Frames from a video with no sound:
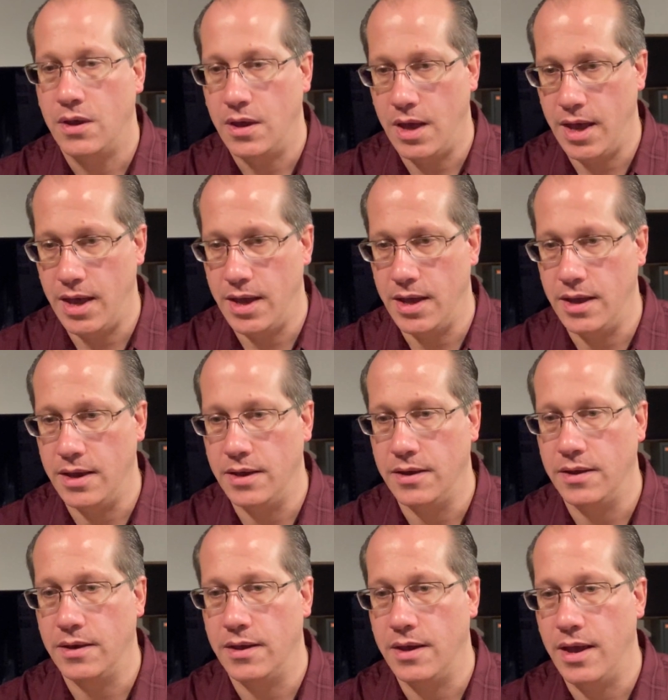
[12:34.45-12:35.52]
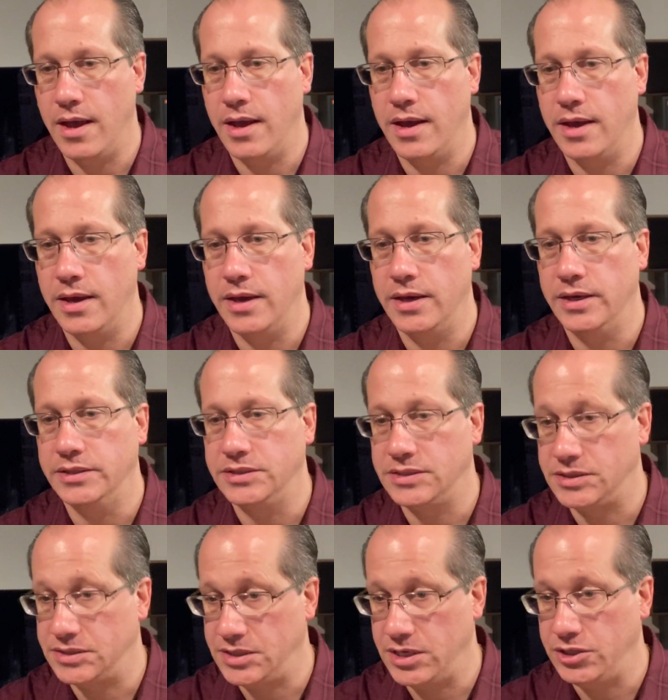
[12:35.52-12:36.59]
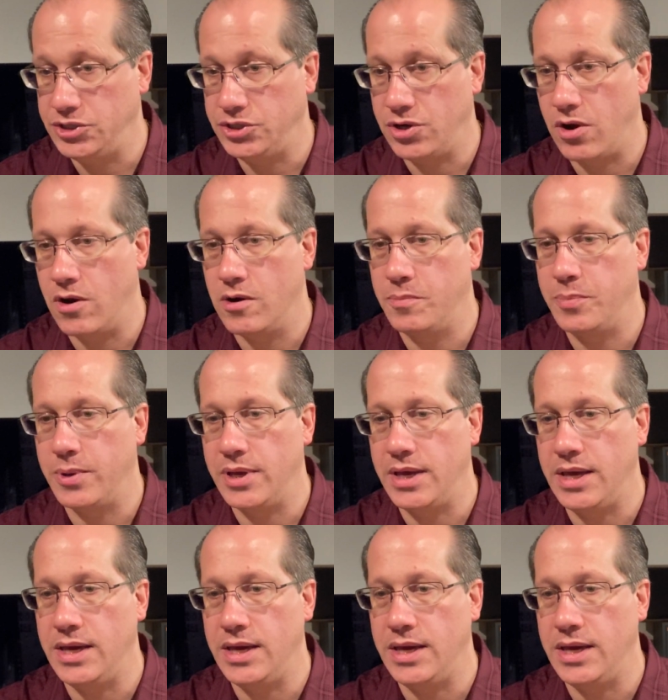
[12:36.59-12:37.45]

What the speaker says: A, C sharp,